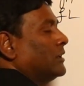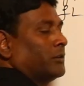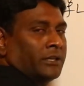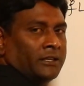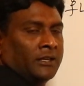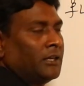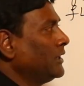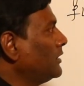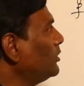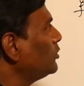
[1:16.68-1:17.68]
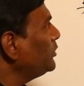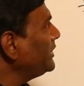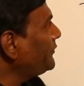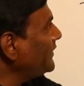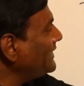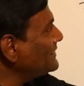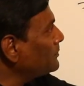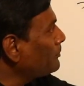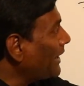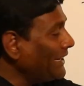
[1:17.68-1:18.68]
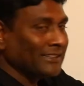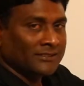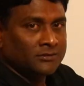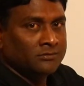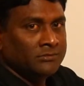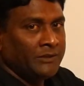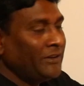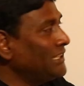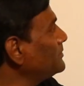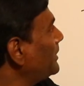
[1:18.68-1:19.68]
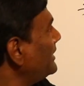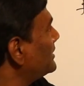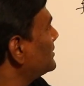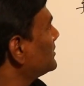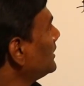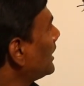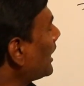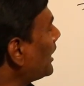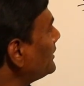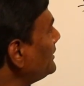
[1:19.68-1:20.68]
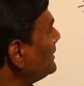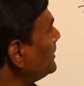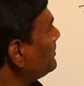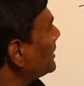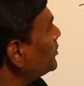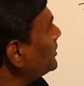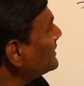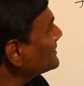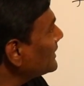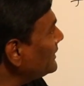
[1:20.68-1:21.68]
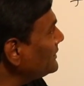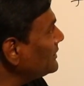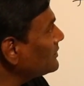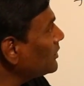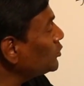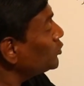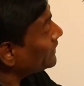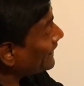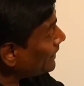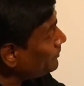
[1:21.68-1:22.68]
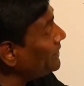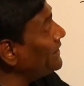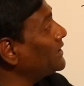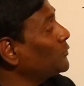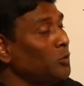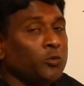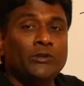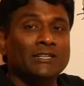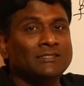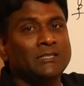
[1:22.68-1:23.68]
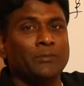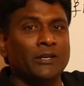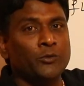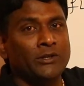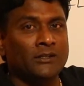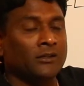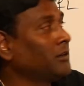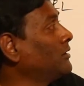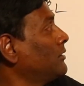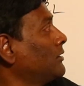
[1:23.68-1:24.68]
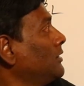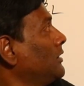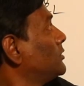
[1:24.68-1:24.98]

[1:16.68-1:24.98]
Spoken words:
Okay. Now, if it is minus, Re per unit sin theta 2 can be equal to Xe per unit, I